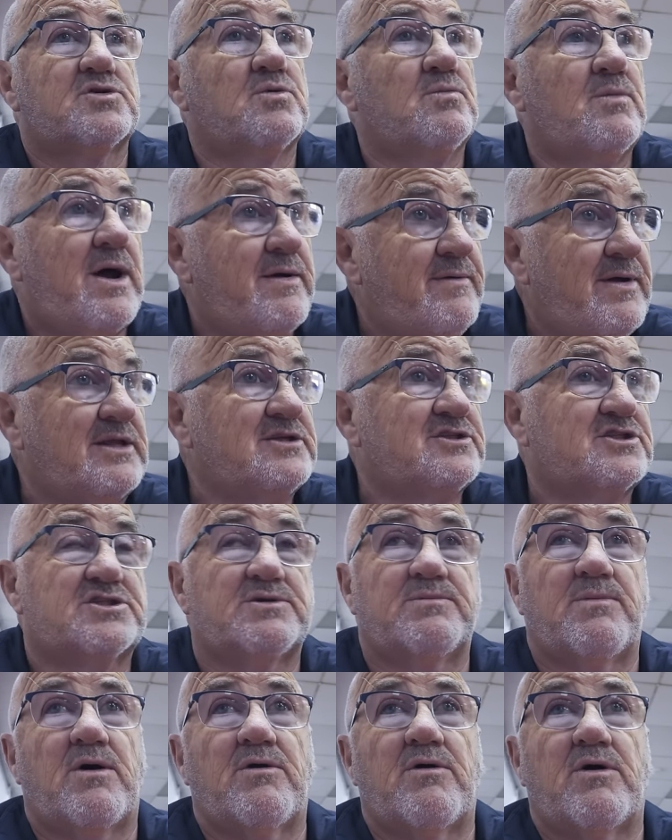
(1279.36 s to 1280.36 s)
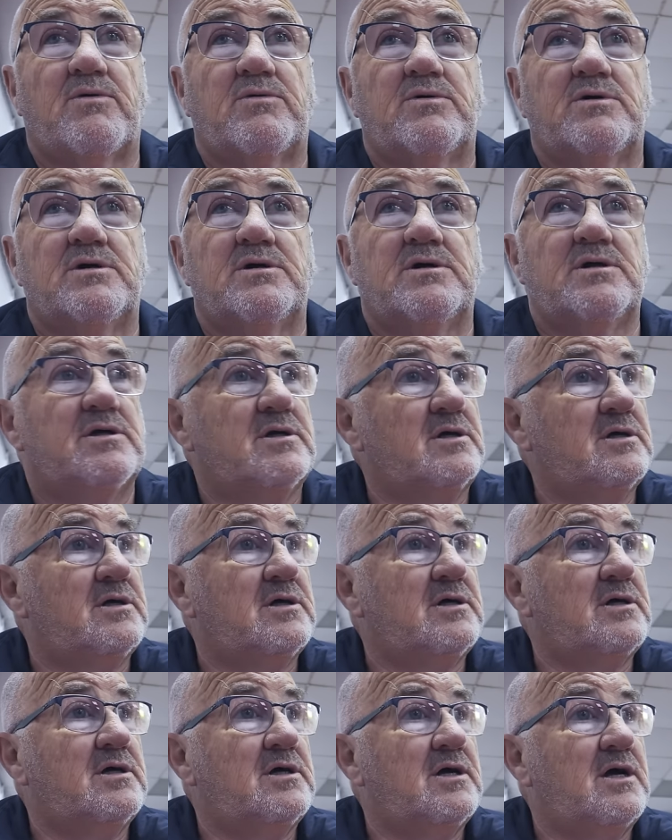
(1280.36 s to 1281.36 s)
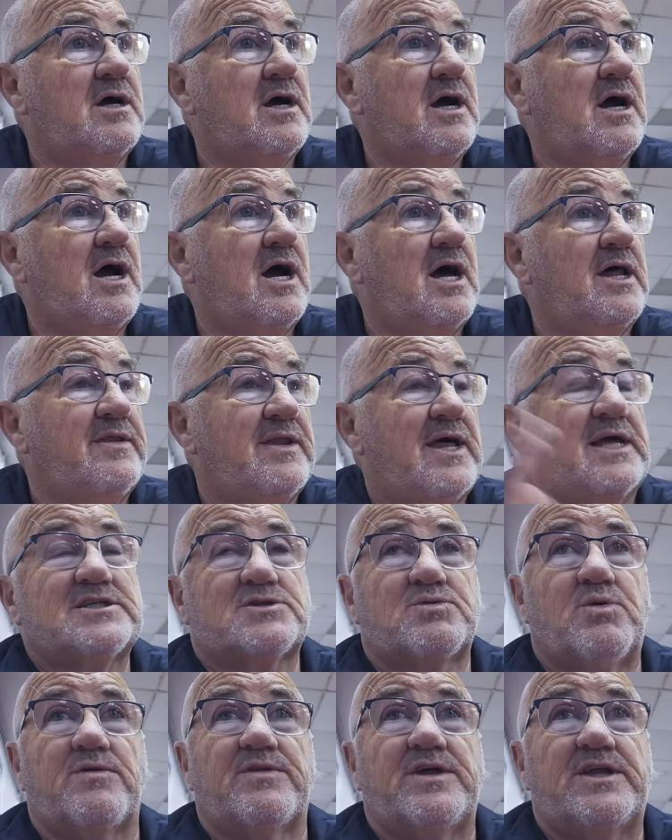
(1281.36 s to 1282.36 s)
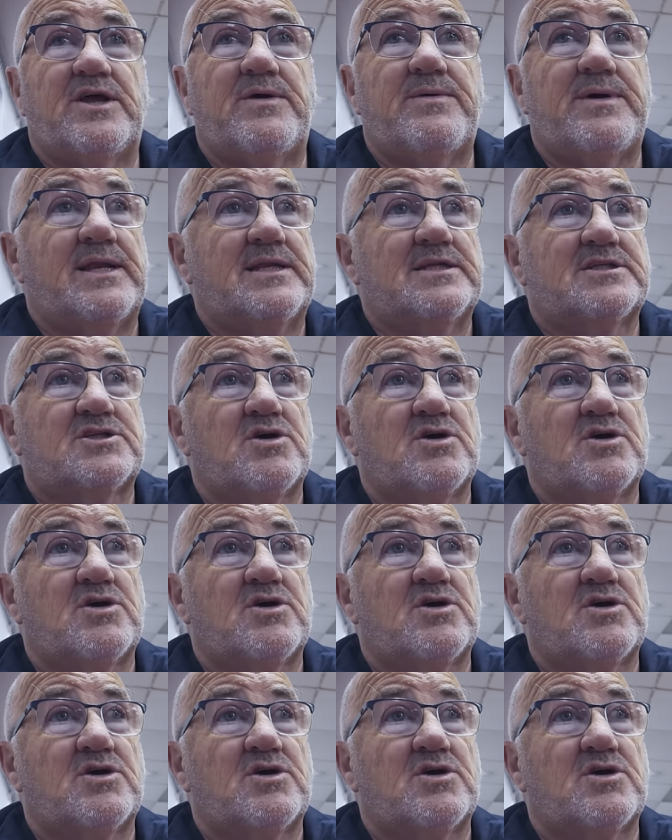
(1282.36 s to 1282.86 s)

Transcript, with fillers: somewhere else tomorrow? And that's what they're doing.